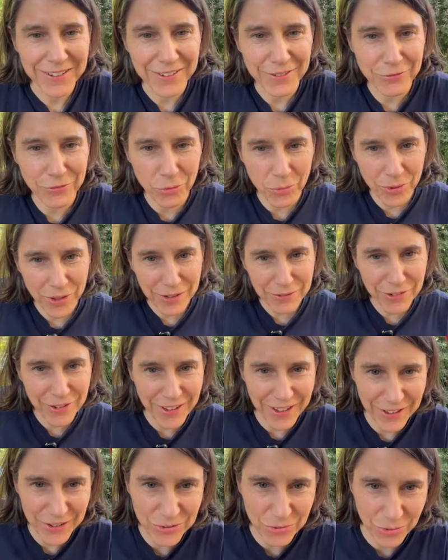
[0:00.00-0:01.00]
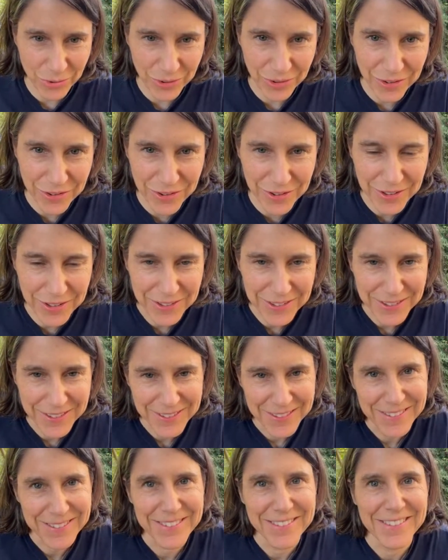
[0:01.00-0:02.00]
for whatever that's worth,
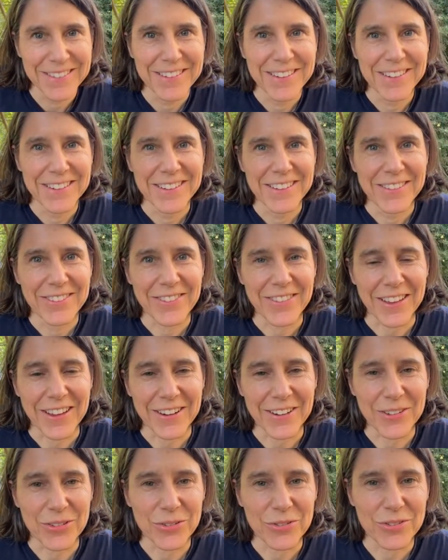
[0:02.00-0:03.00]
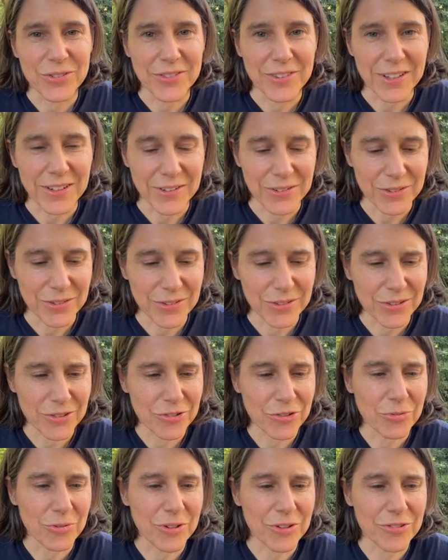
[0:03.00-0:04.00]
that is the
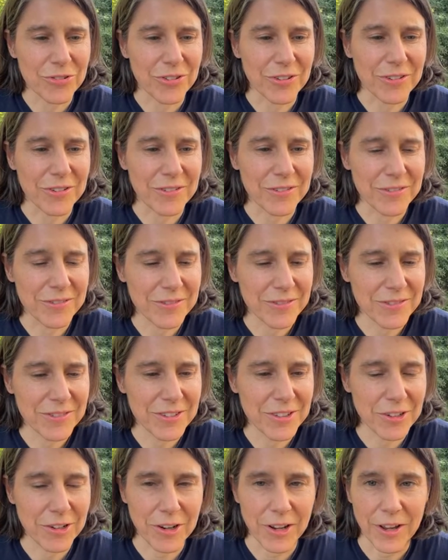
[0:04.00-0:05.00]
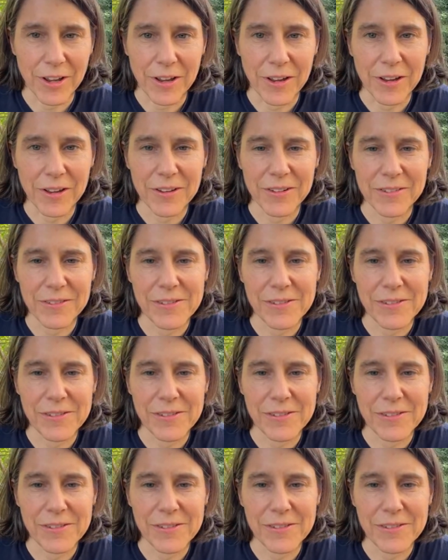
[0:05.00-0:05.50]
situation today.